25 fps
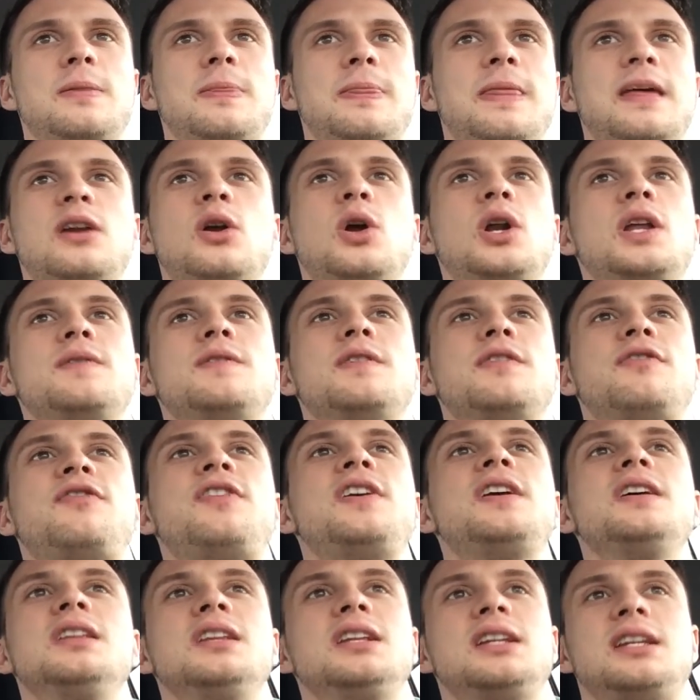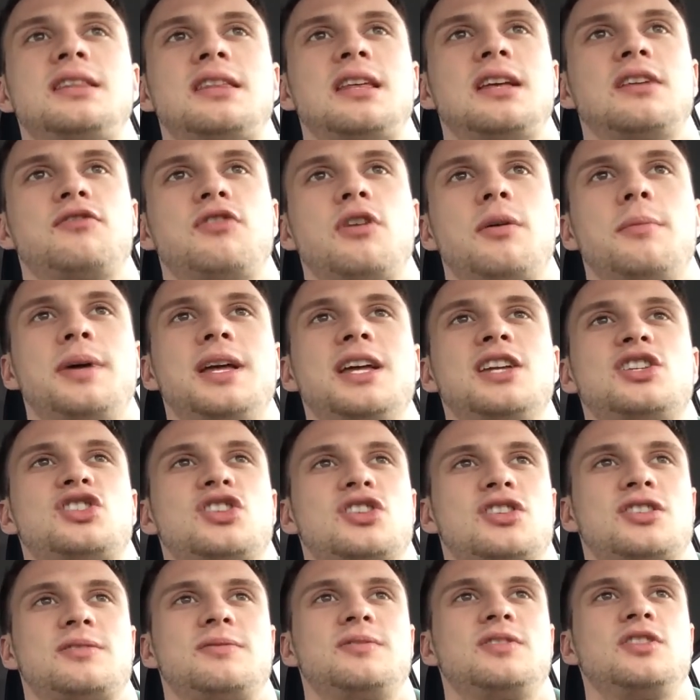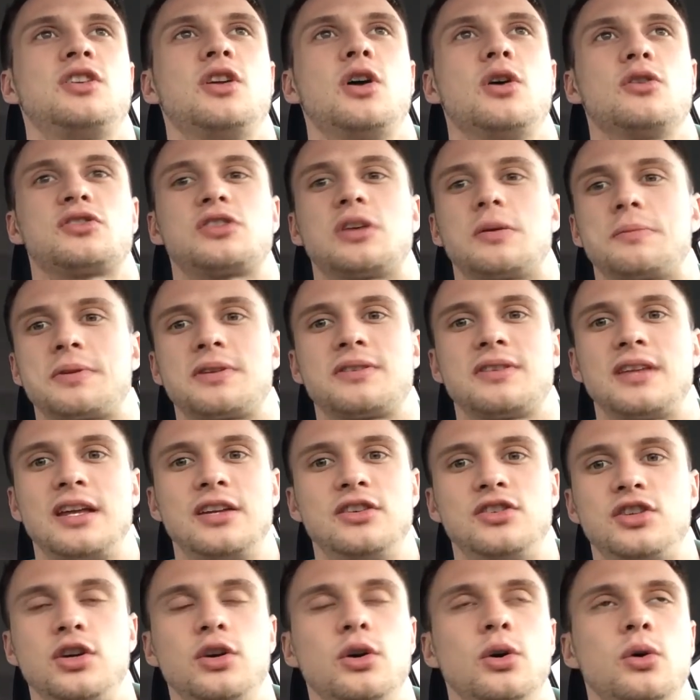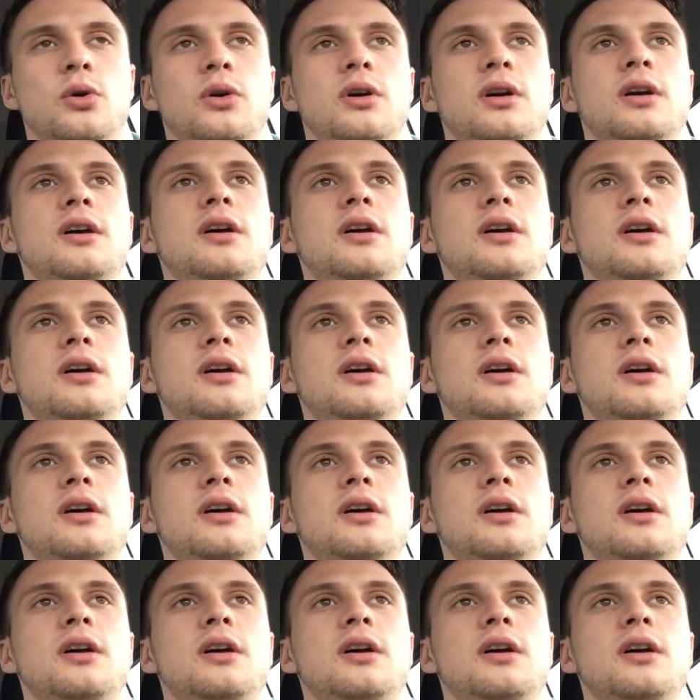they don't even feel anything from it. It's just, something they do.